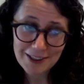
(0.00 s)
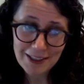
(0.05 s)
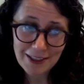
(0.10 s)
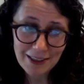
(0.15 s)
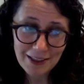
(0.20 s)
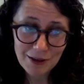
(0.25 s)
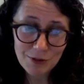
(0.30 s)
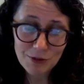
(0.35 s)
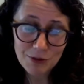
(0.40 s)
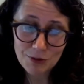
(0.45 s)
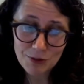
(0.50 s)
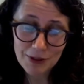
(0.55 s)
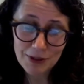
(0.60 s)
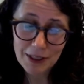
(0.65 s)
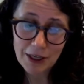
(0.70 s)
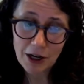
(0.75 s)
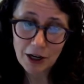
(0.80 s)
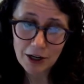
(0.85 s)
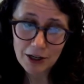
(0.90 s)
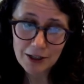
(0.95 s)
And I think what's
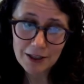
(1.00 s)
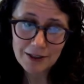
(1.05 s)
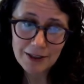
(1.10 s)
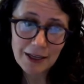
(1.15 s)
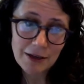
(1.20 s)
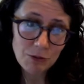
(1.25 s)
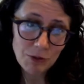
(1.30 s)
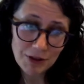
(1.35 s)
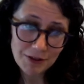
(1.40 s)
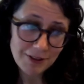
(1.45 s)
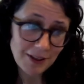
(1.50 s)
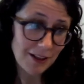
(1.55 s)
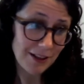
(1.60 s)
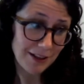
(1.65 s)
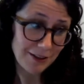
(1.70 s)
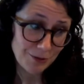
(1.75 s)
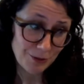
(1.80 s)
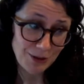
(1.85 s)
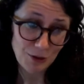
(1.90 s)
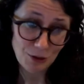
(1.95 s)
really hard, and we saw
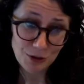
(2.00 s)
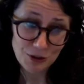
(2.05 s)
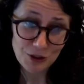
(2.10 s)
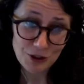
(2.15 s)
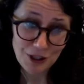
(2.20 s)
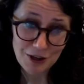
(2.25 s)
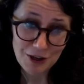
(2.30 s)
this with older